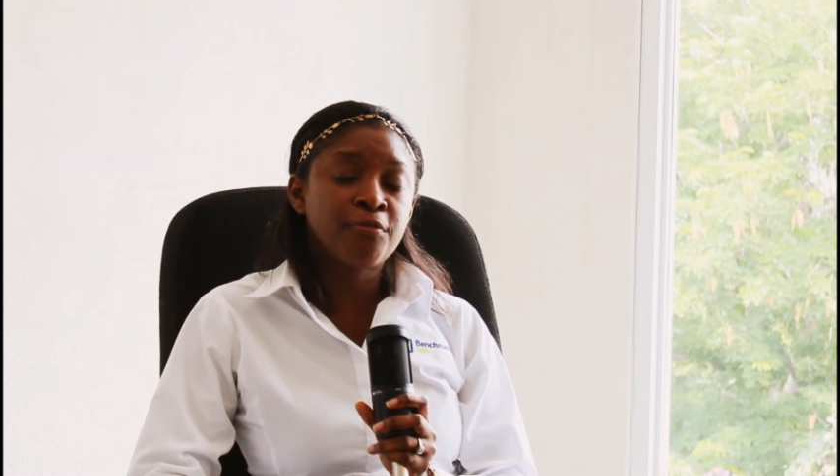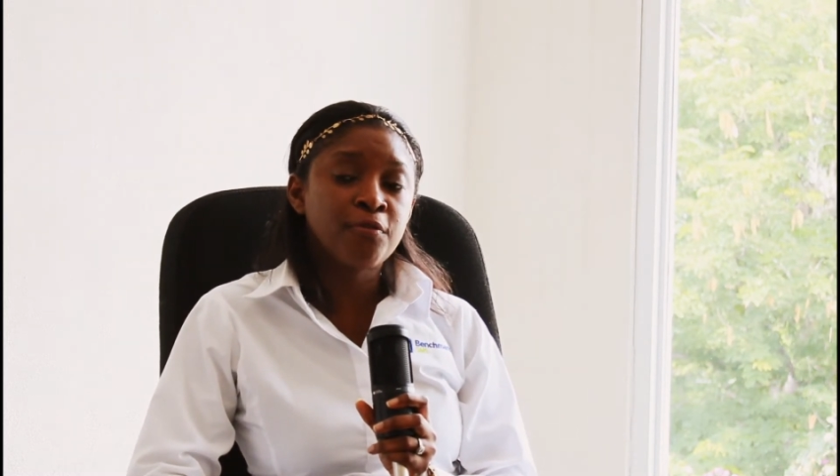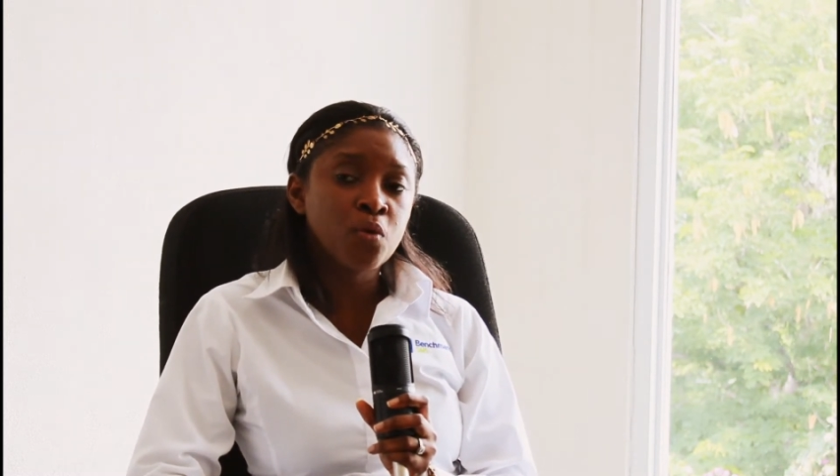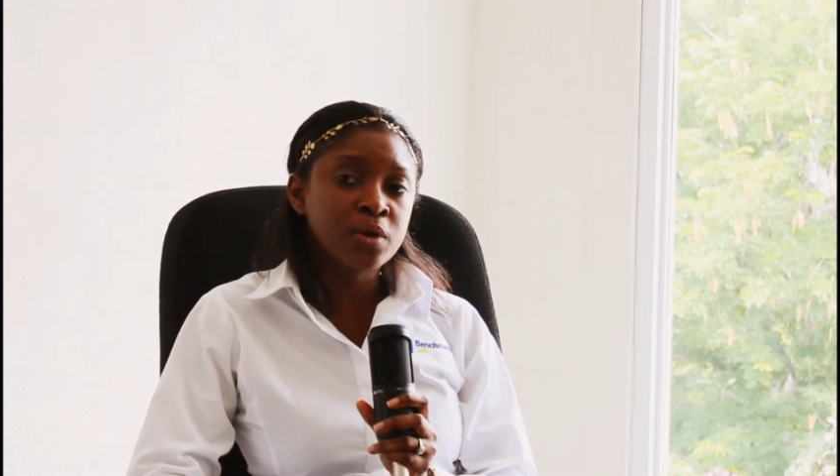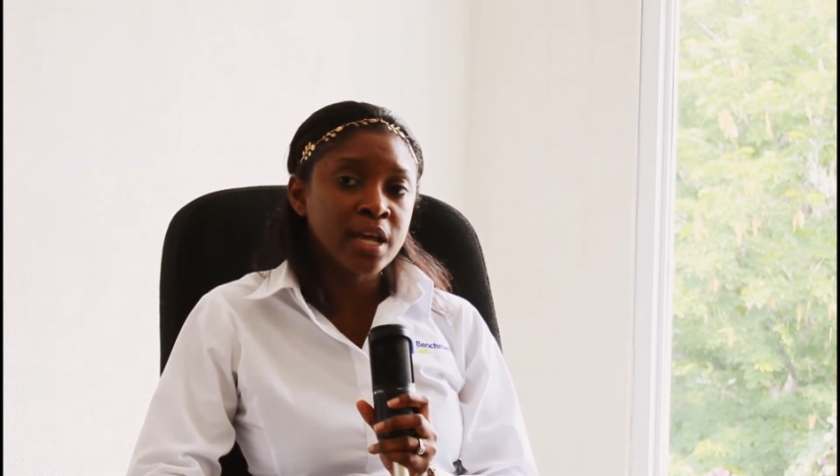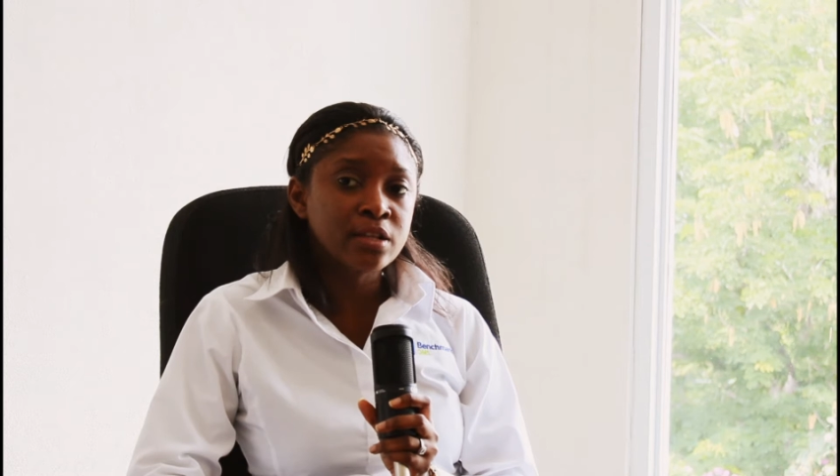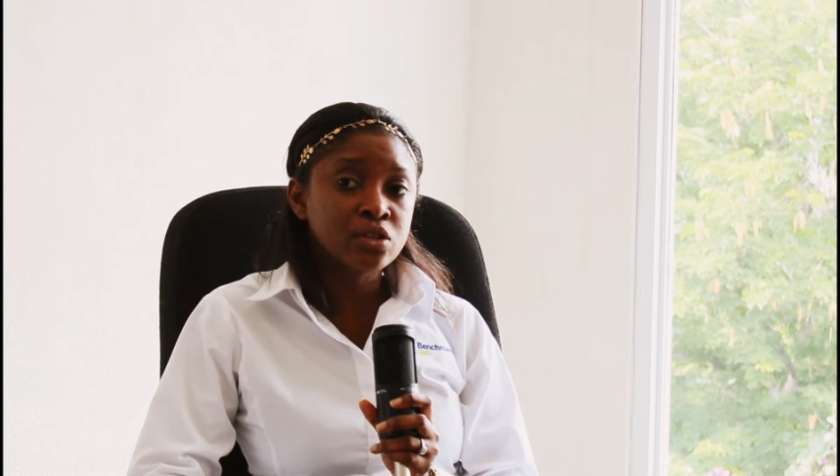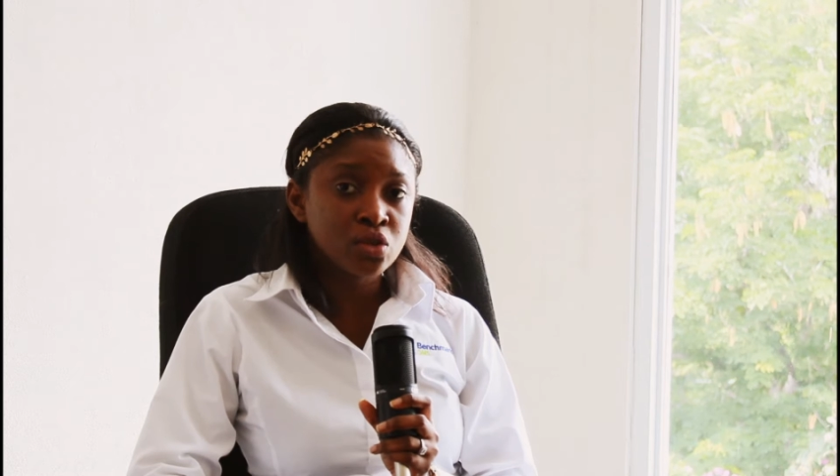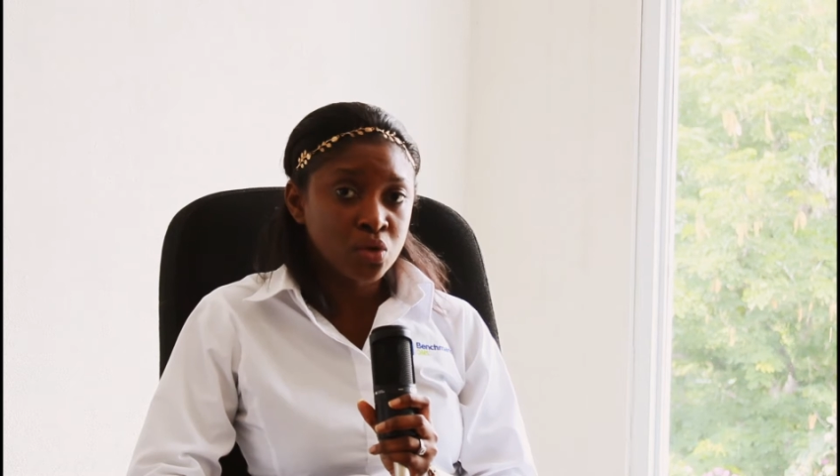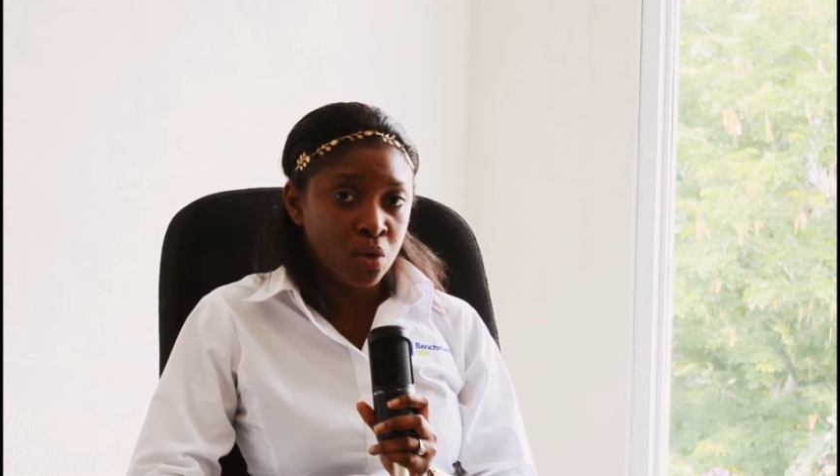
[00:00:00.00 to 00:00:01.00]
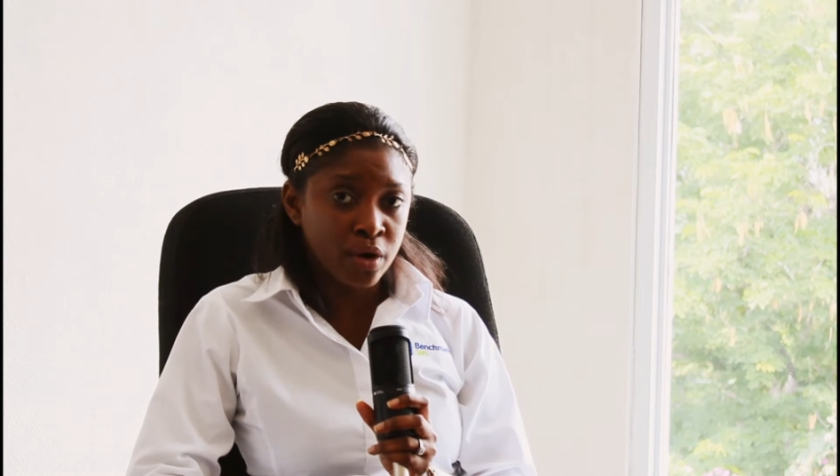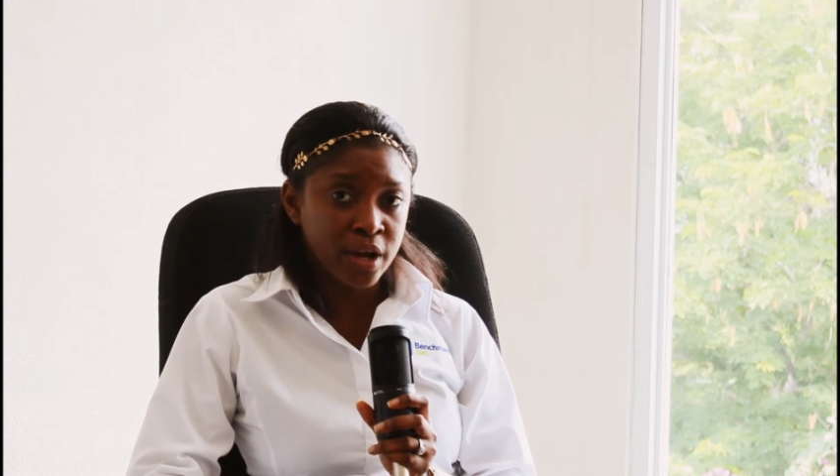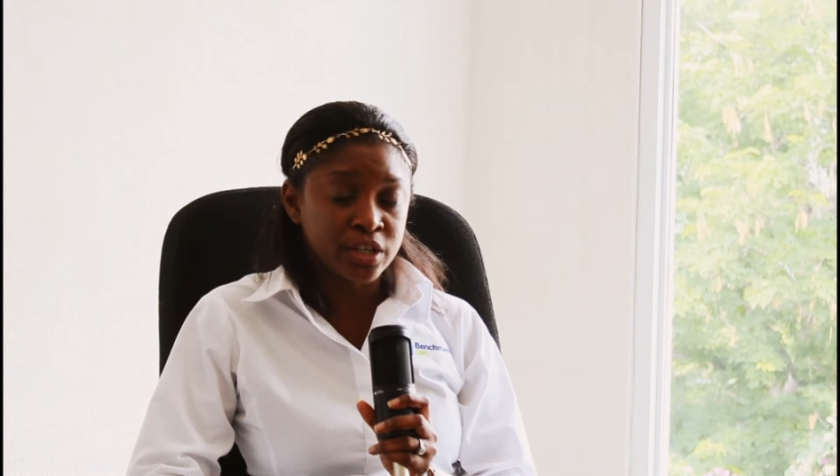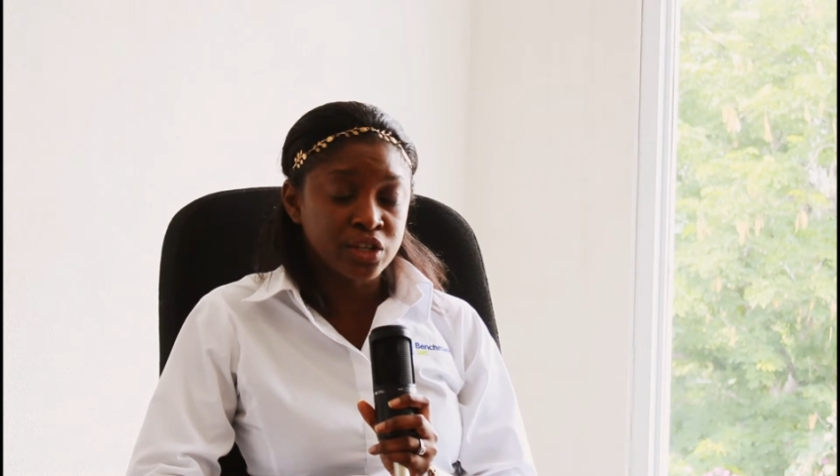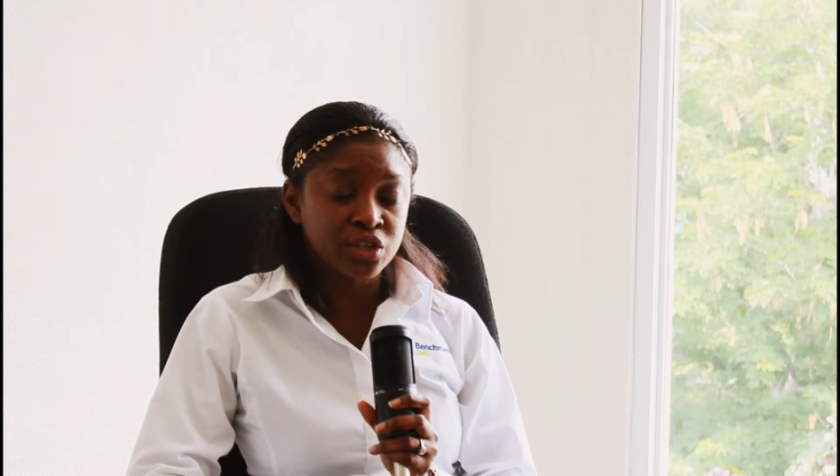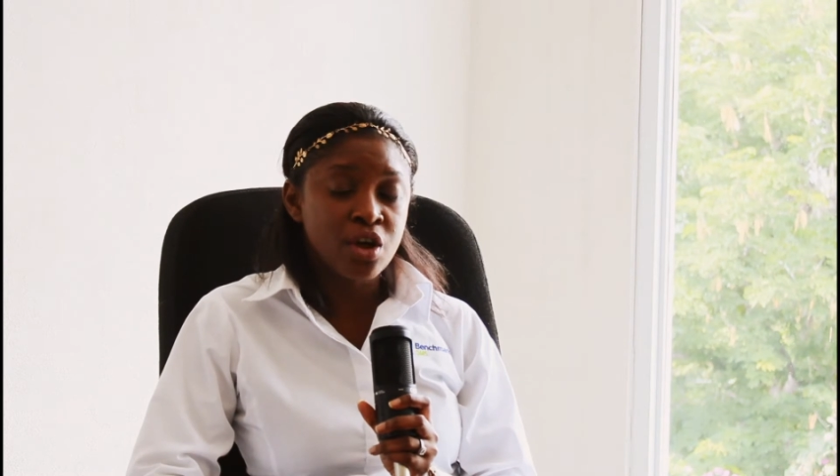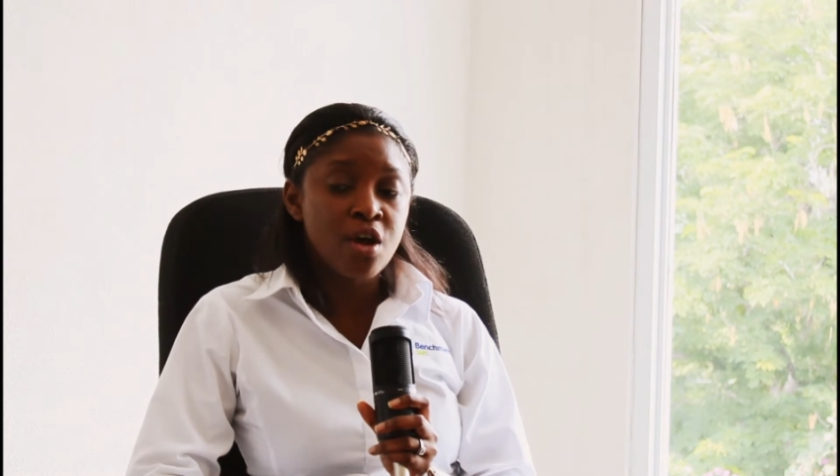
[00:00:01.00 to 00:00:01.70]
food in storage